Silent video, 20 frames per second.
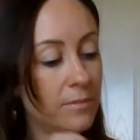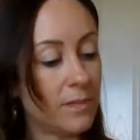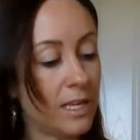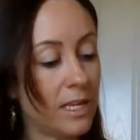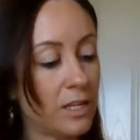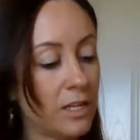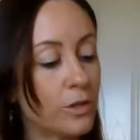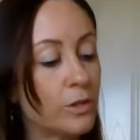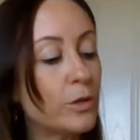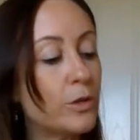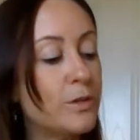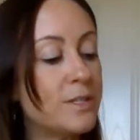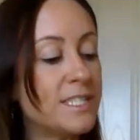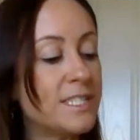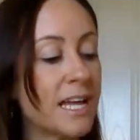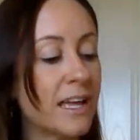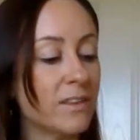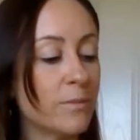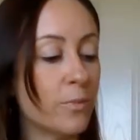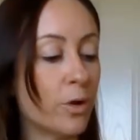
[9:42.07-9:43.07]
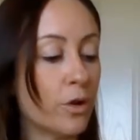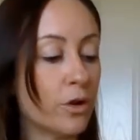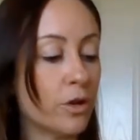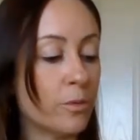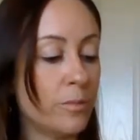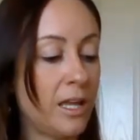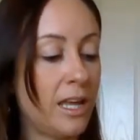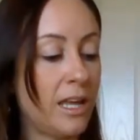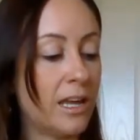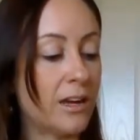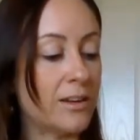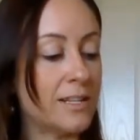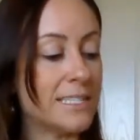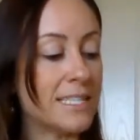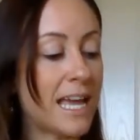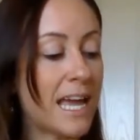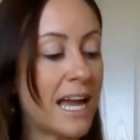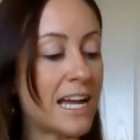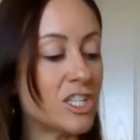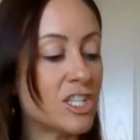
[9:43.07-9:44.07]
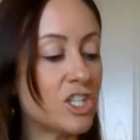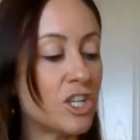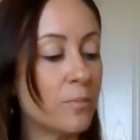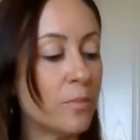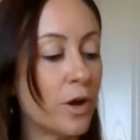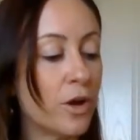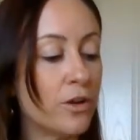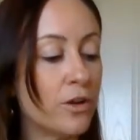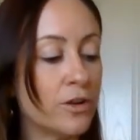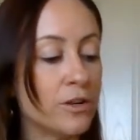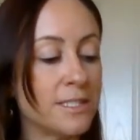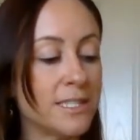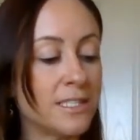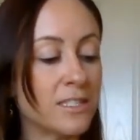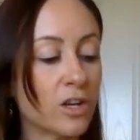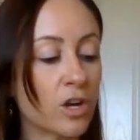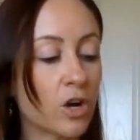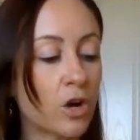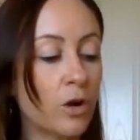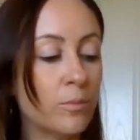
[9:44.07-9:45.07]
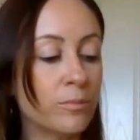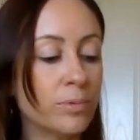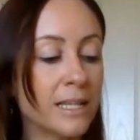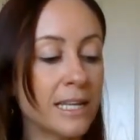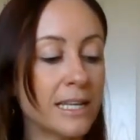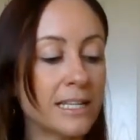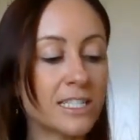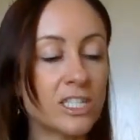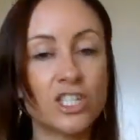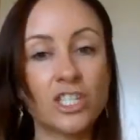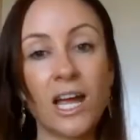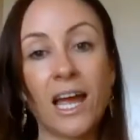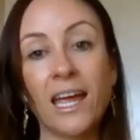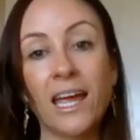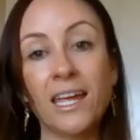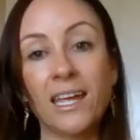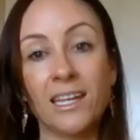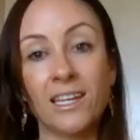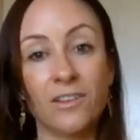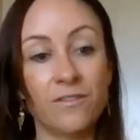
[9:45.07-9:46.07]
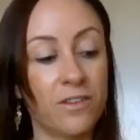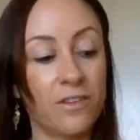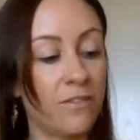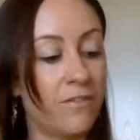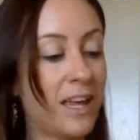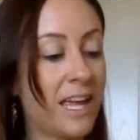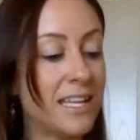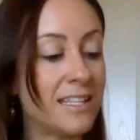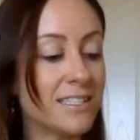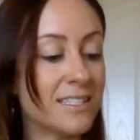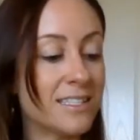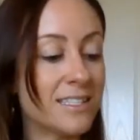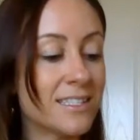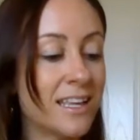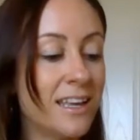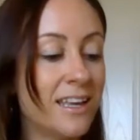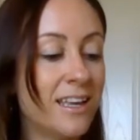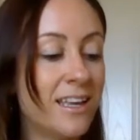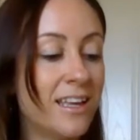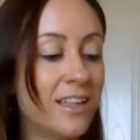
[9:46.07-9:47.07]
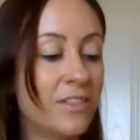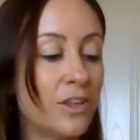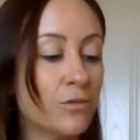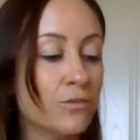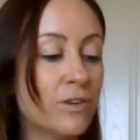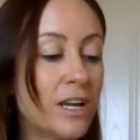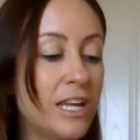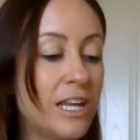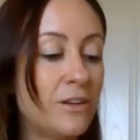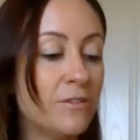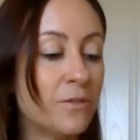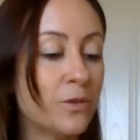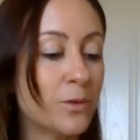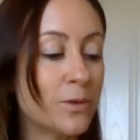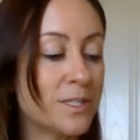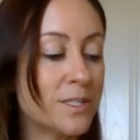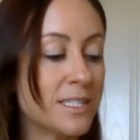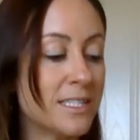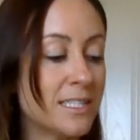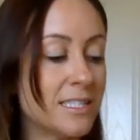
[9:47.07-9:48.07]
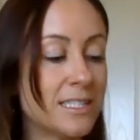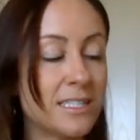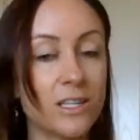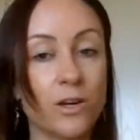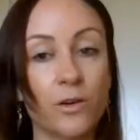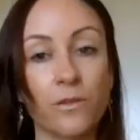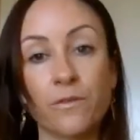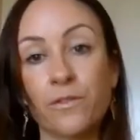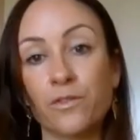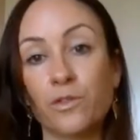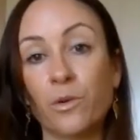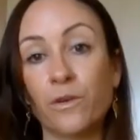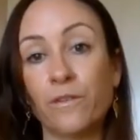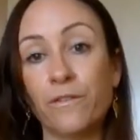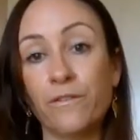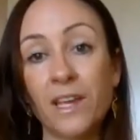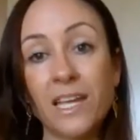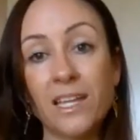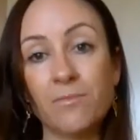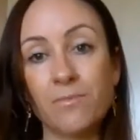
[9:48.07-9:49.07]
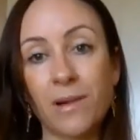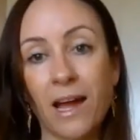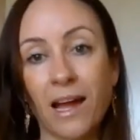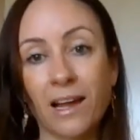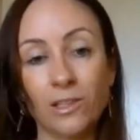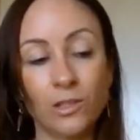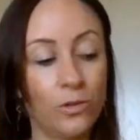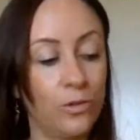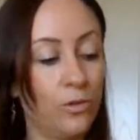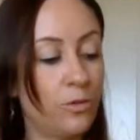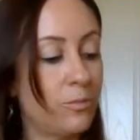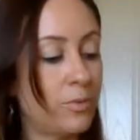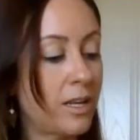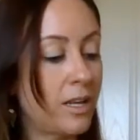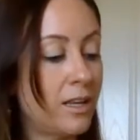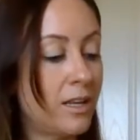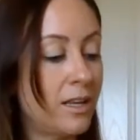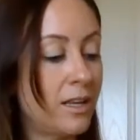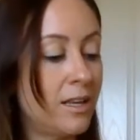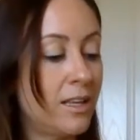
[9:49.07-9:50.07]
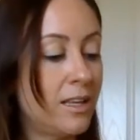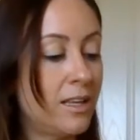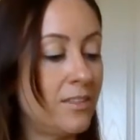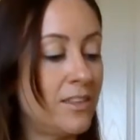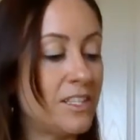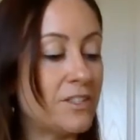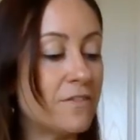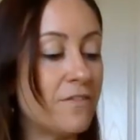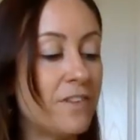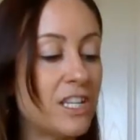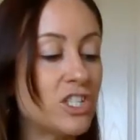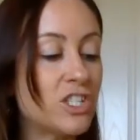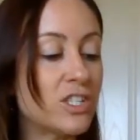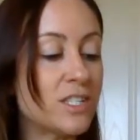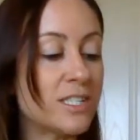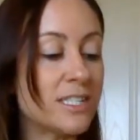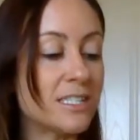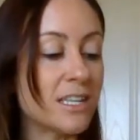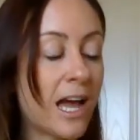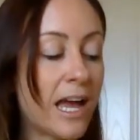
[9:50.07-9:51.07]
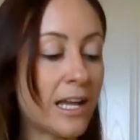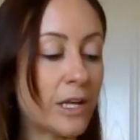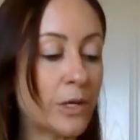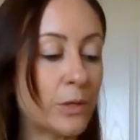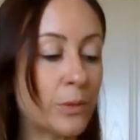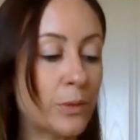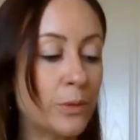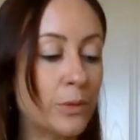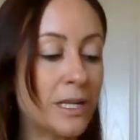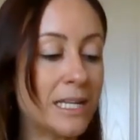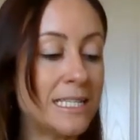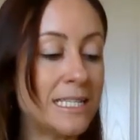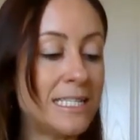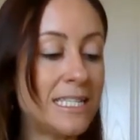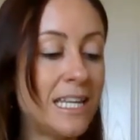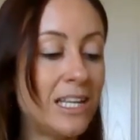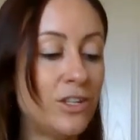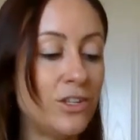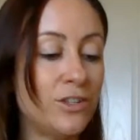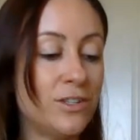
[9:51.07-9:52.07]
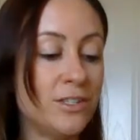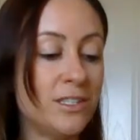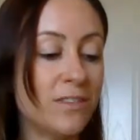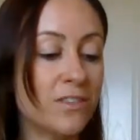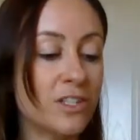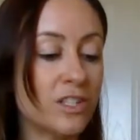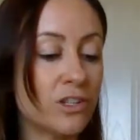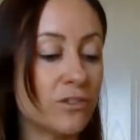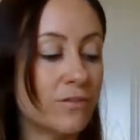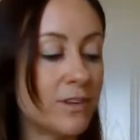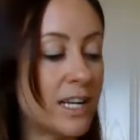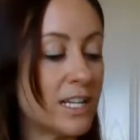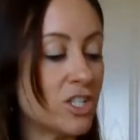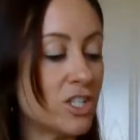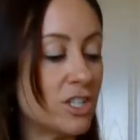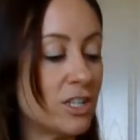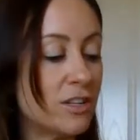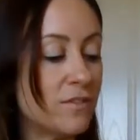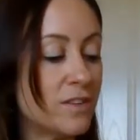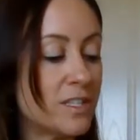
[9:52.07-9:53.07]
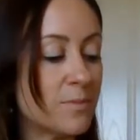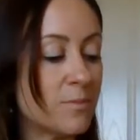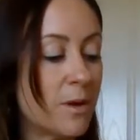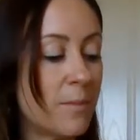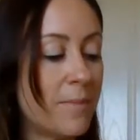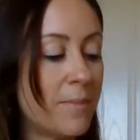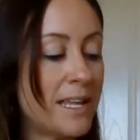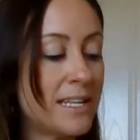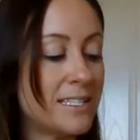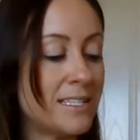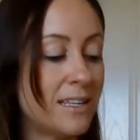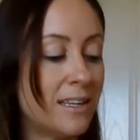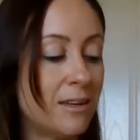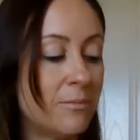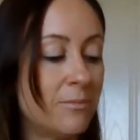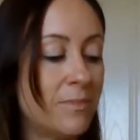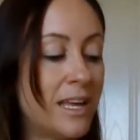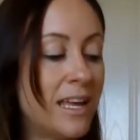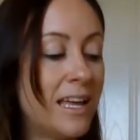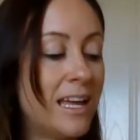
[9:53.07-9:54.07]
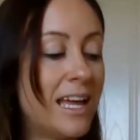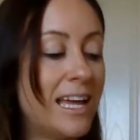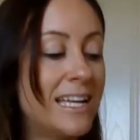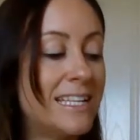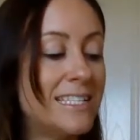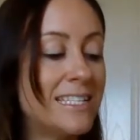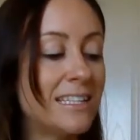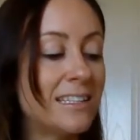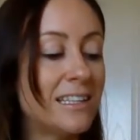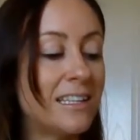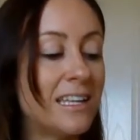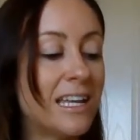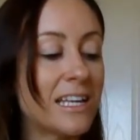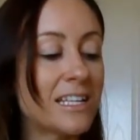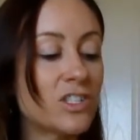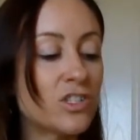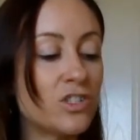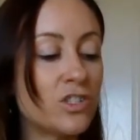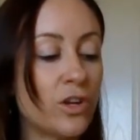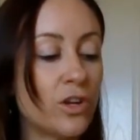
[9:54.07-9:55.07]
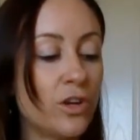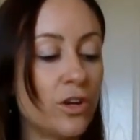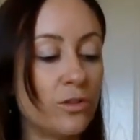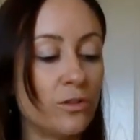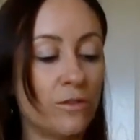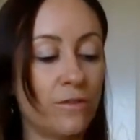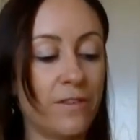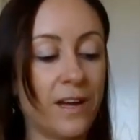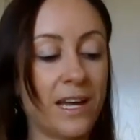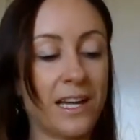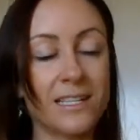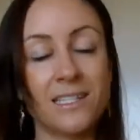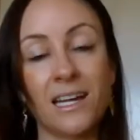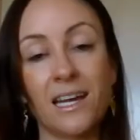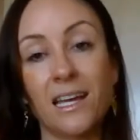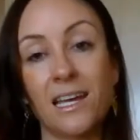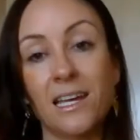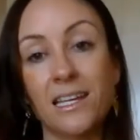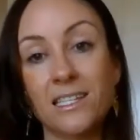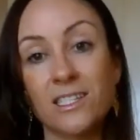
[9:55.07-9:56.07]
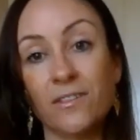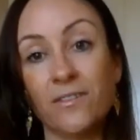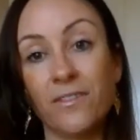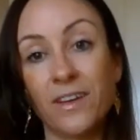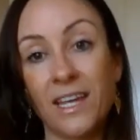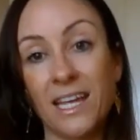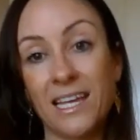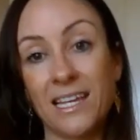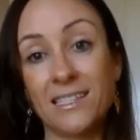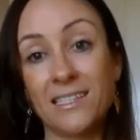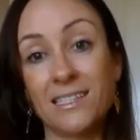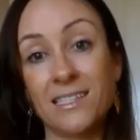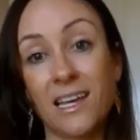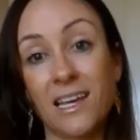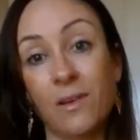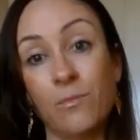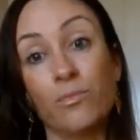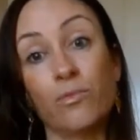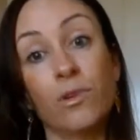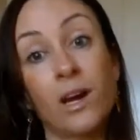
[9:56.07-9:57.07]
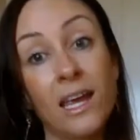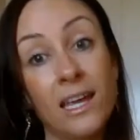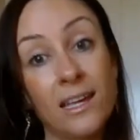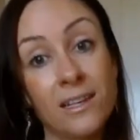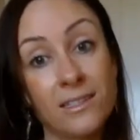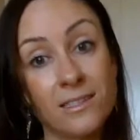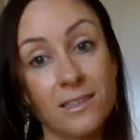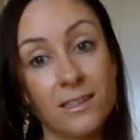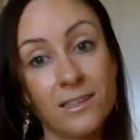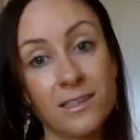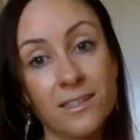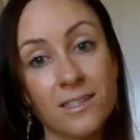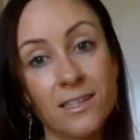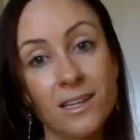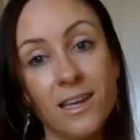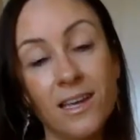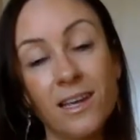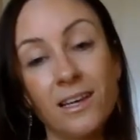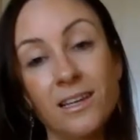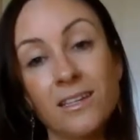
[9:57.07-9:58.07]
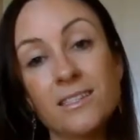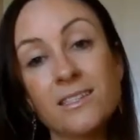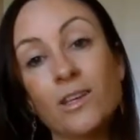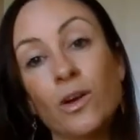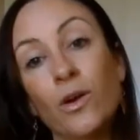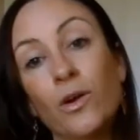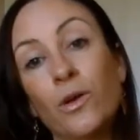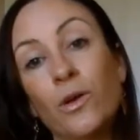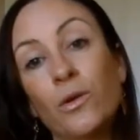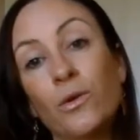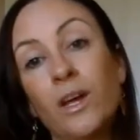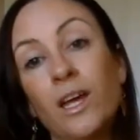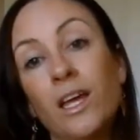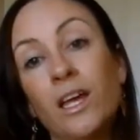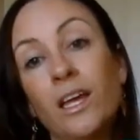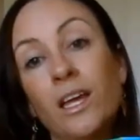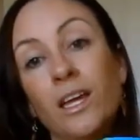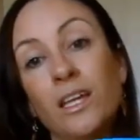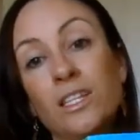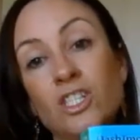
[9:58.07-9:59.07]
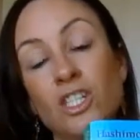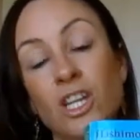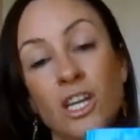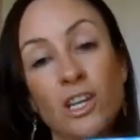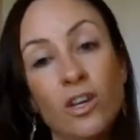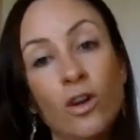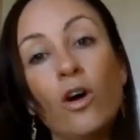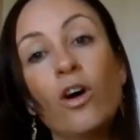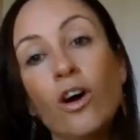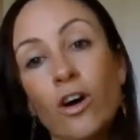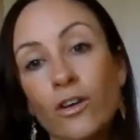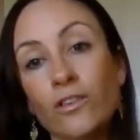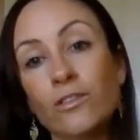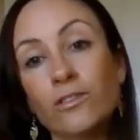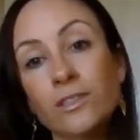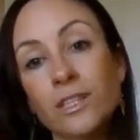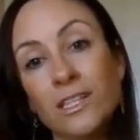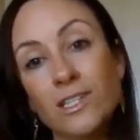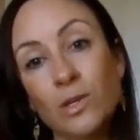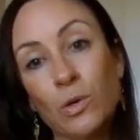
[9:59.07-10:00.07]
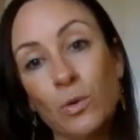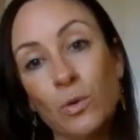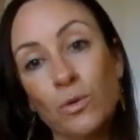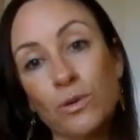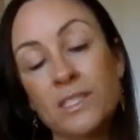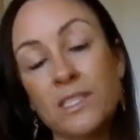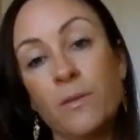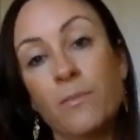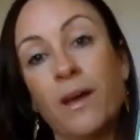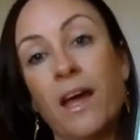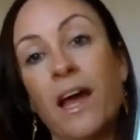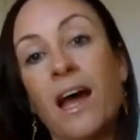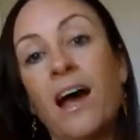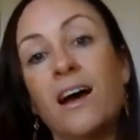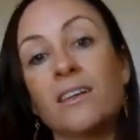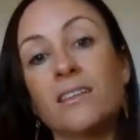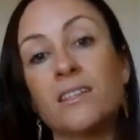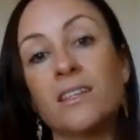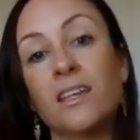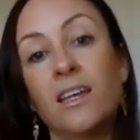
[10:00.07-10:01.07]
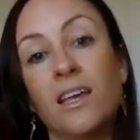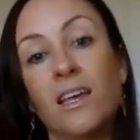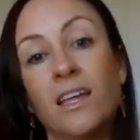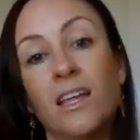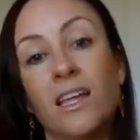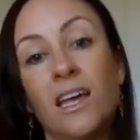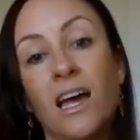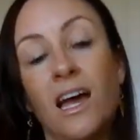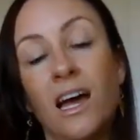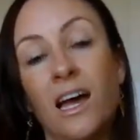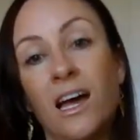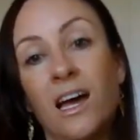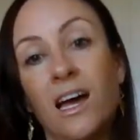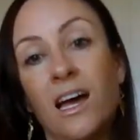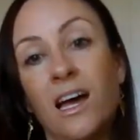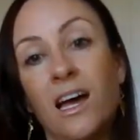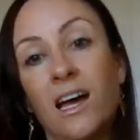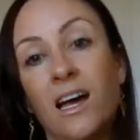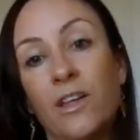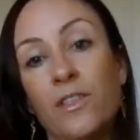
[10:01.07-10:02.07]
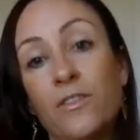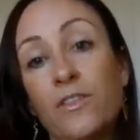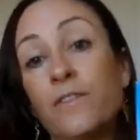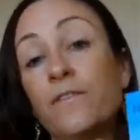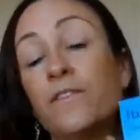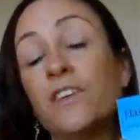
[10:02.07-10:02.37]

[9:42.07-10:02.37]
includes down the bottom here is Hashimoto's is a complex chain of events that reinforces itself through a feedback loop. this vicious cycle continues in the direction of its momentum until an external factor intervenes and breaks it. So she not only talks about the